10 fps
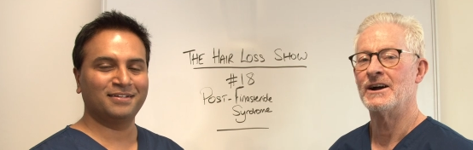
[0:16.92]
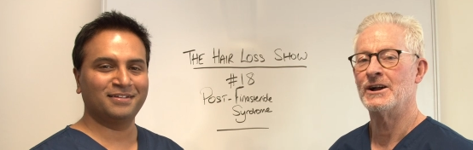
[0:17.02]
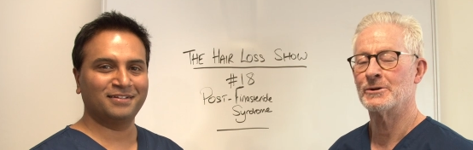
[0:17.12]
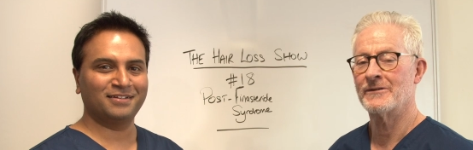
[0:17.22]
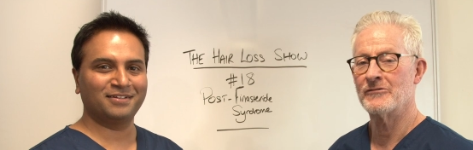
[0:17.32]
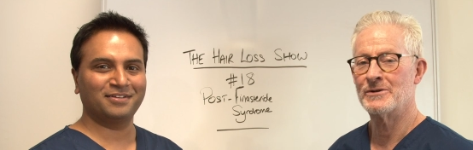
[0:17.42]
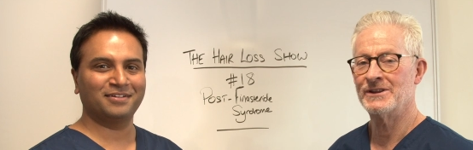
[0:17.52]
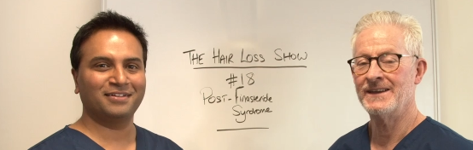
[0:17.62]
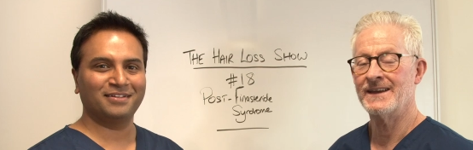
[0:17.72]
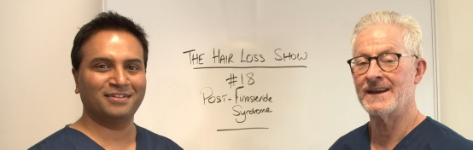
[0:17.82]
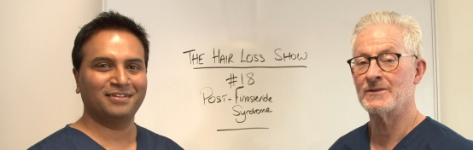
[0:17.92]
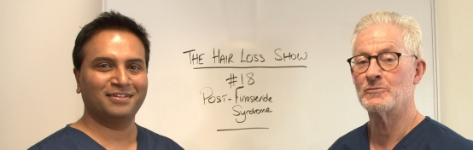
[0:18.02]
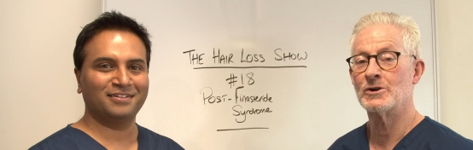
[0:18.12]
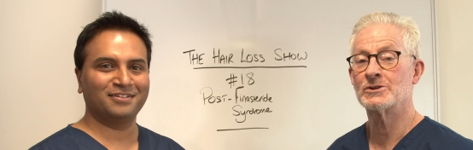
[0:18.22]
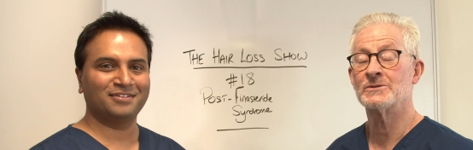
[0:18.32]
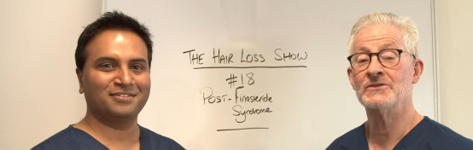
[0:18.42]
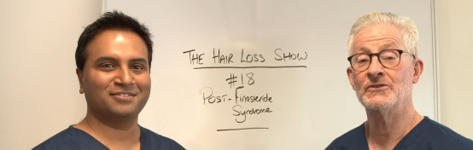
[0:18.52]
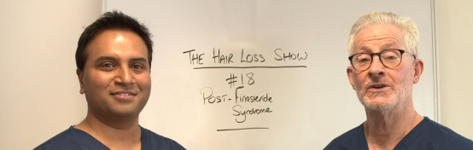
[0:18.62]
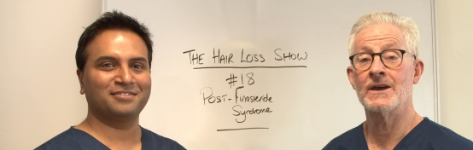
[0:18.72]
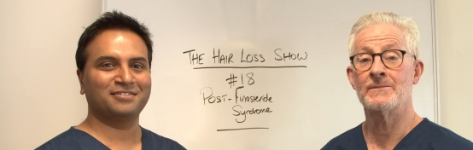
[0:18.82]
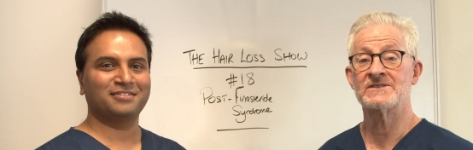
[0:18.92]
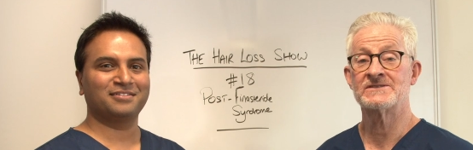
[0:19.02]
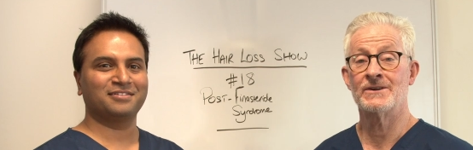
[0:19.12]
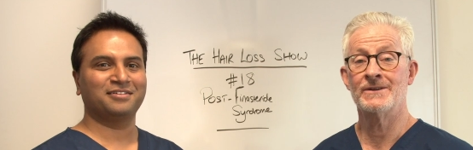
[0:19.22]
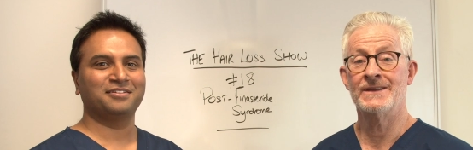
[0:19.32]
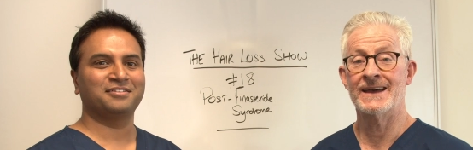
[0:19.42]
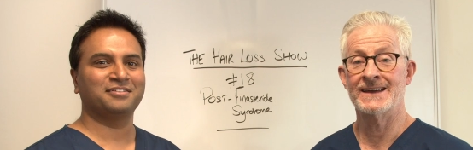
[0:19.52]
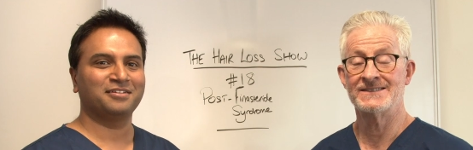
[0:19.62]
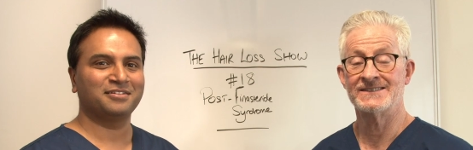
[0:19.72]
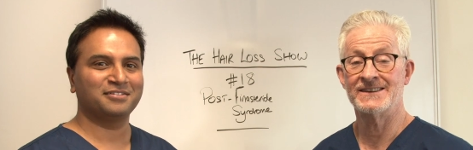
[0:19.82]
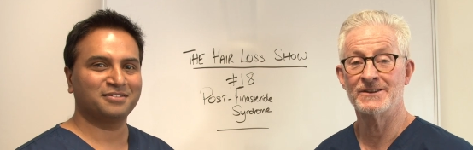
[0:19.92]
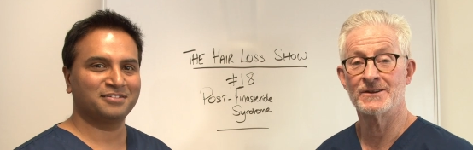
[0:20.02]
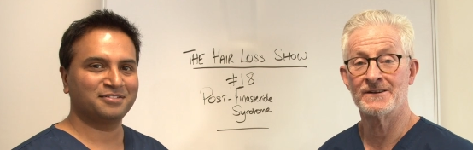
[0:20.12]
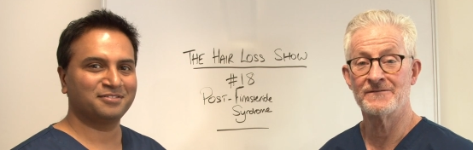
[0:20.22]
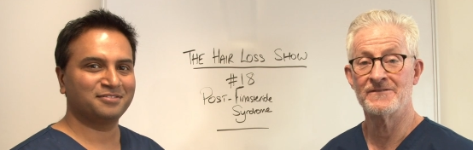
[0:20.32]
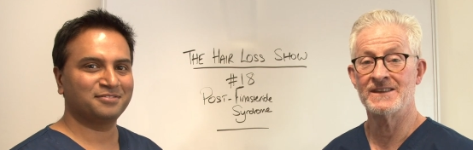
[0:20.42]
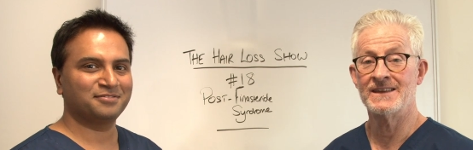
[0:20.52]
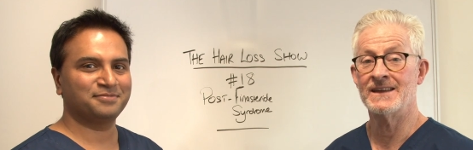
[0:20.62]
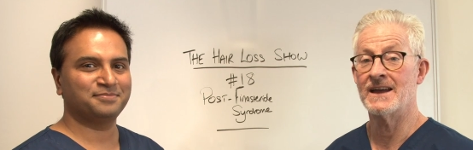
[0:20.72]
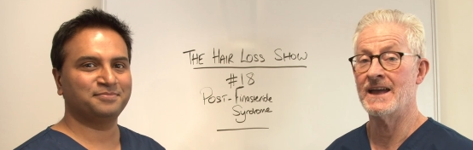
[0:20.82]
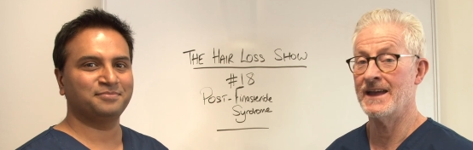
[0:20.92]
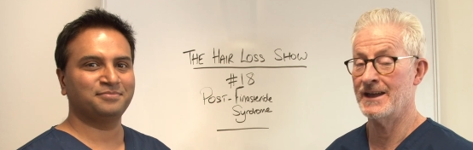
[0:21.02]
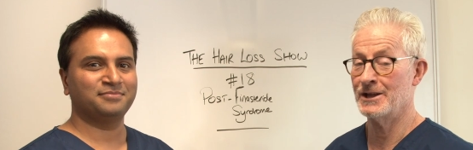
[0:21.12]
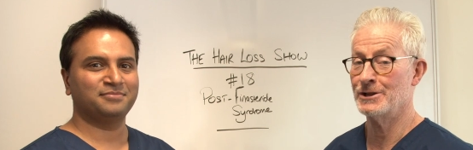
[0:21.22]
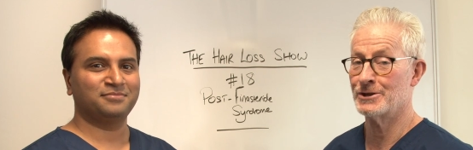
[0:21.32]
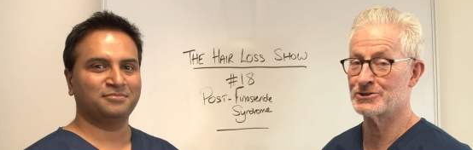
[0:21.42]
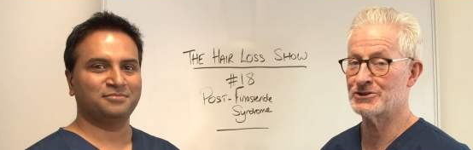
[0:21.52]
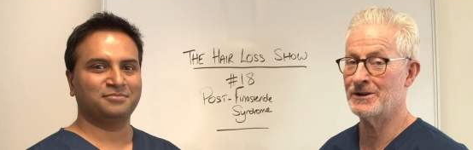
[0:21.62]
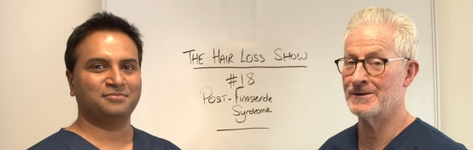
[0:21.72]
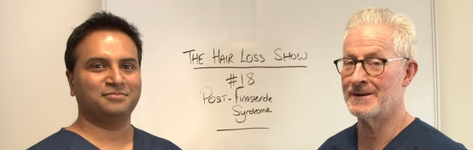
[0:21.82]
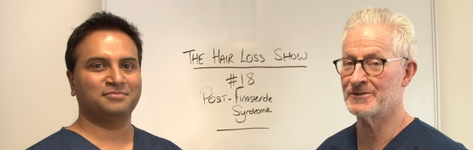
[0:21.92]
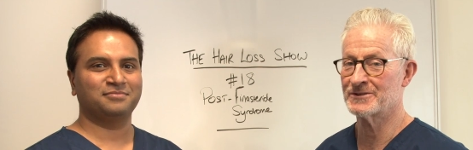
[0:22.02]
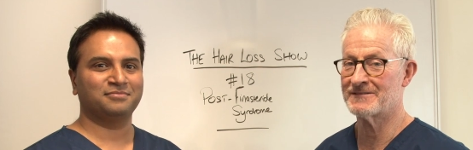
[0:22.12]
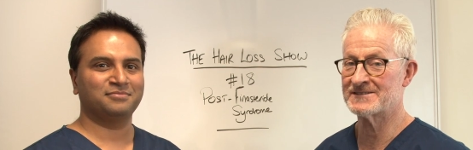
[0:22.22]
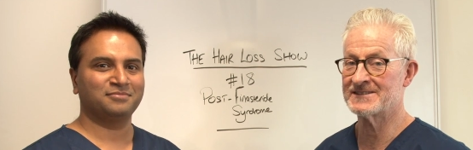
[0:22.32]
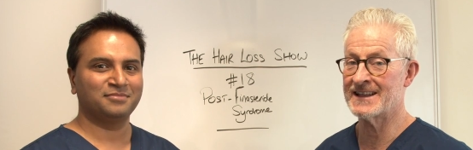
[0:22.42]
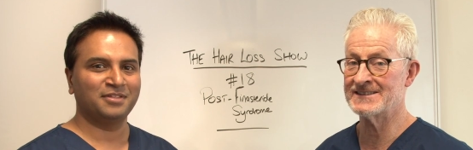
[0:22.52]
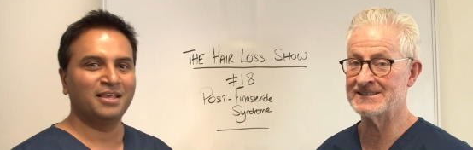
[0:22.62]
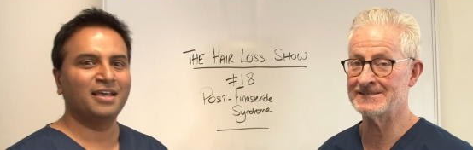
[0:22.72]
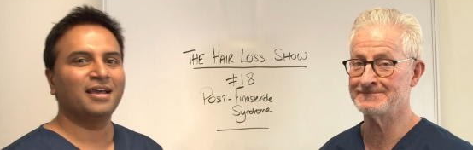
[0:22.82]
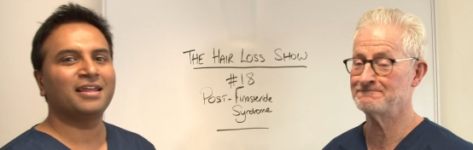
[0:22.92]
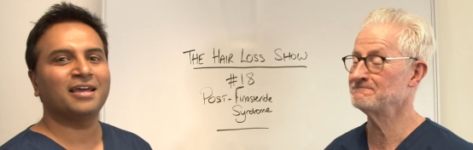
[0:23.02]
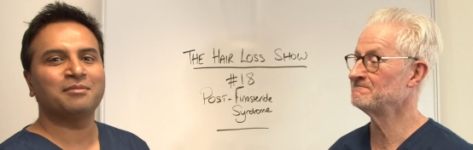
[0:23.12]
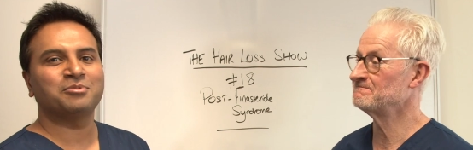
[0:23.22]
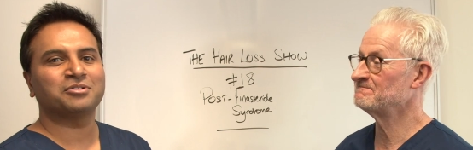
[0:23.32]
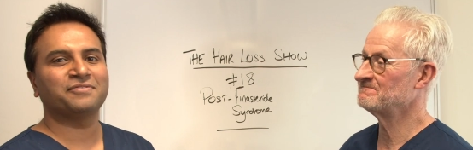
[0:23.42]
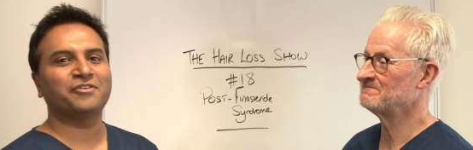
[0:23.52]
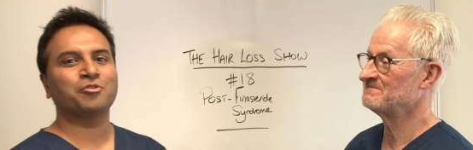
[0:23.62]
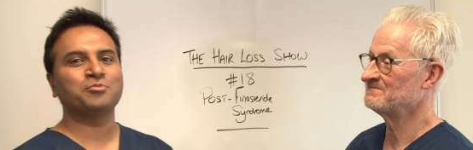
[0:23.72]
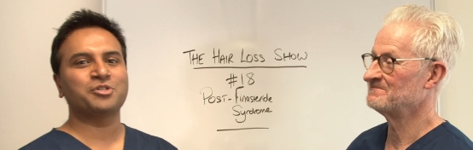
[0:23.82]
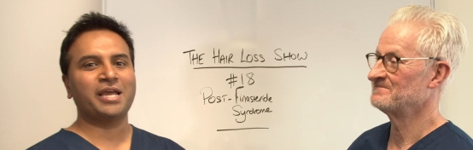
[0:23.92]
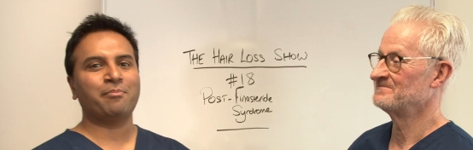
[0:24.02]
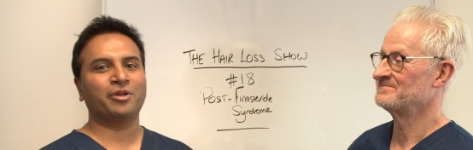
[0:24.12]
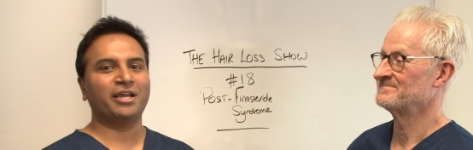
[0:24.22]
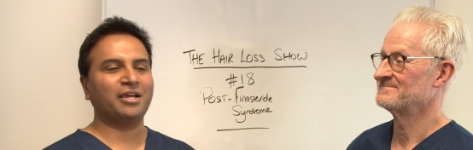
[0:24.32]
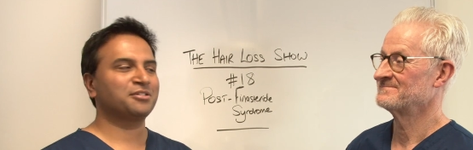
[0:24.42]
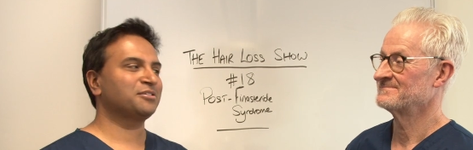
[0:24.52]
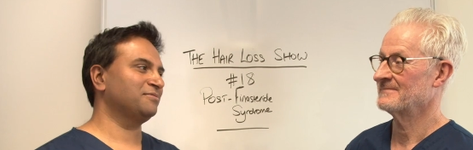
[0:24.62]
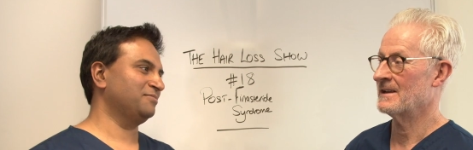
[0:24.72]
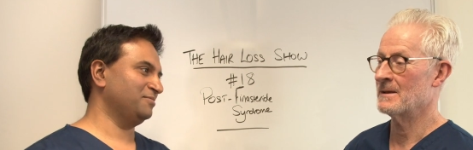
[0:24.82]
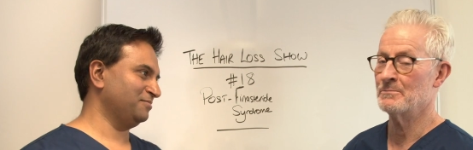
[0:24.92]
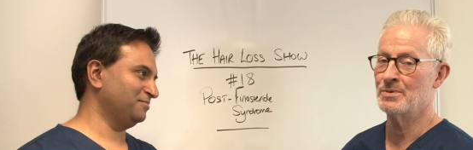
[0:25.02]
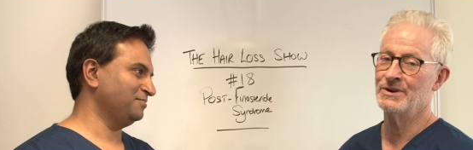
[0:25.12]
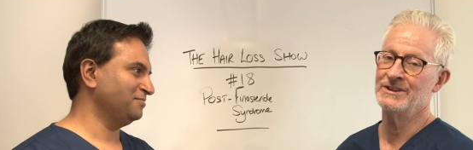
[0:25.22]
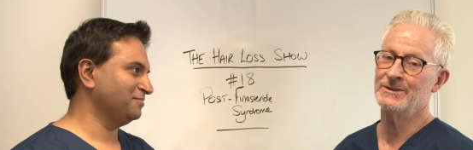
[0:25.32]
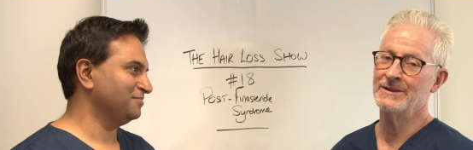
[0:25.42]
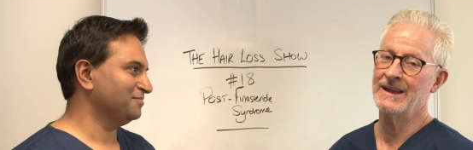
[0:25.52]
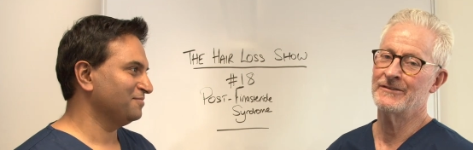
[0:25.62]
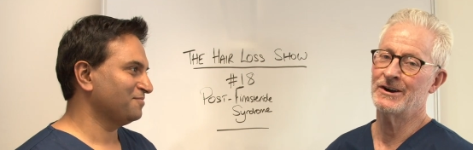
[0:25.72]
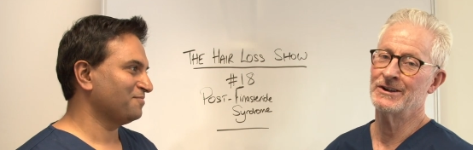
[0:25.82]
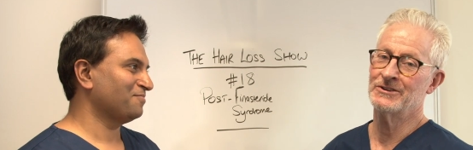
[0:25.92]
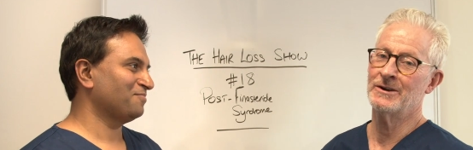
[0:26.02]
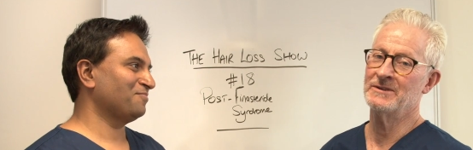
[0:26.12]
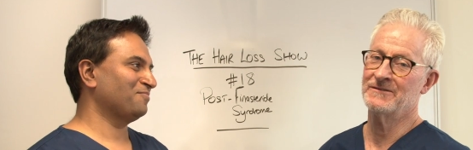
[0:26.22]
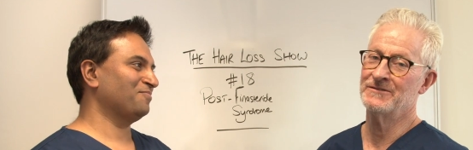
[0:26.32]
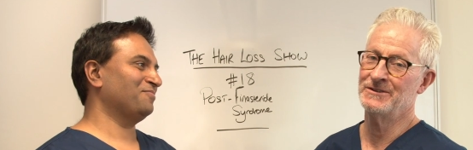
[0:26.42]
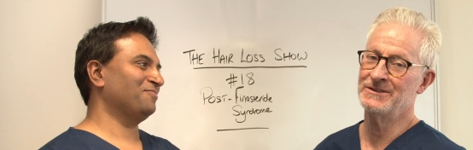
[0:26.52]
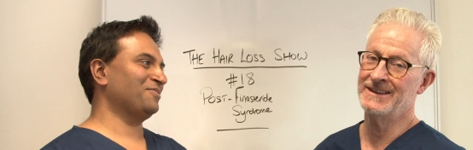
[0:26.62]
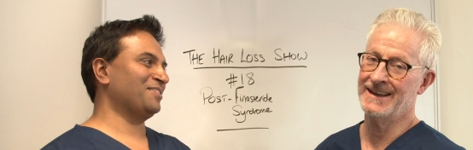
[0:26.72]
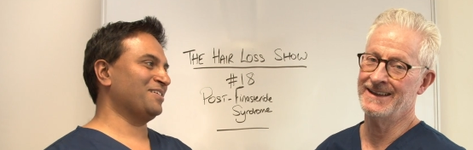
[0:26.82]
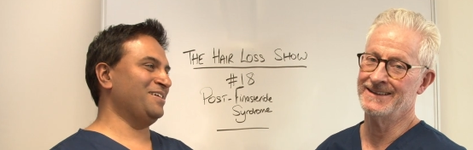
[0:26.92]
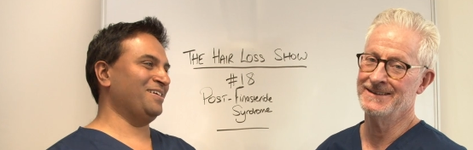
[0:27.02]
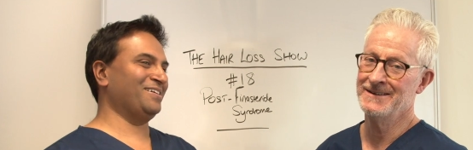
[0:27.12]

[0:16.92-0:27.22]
Speaker 1: Hello, everybody, and welcome to episode 18 of the Hair Loss Show. I'm Dr. Russell Knudsen, And I'm Dr. Vikram Jayaprakash. And boy, do we have a hot topic for you today